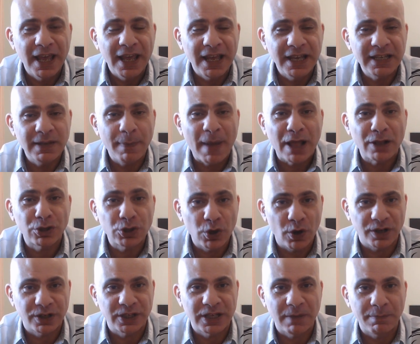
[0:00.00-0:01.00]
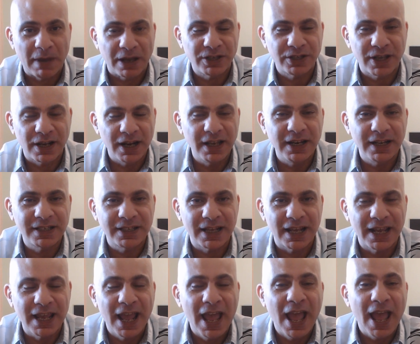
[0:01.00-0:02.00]
is about toxic
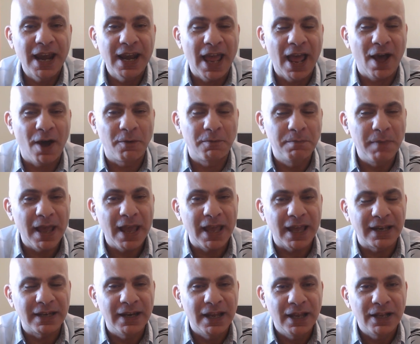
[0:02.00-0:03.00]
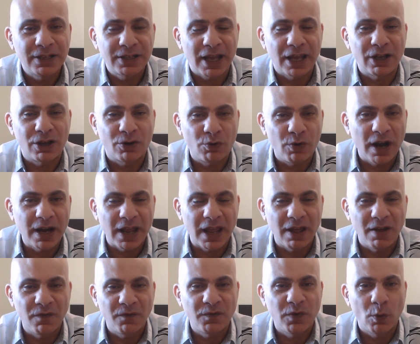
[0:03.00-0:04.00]
masculinity and how men take
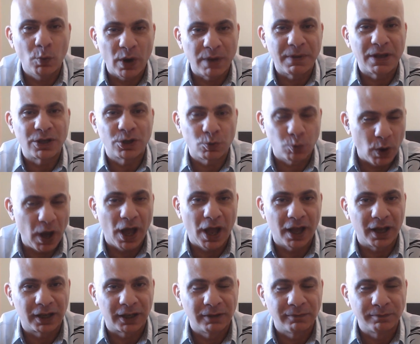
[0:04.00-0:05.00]
credit for women's work.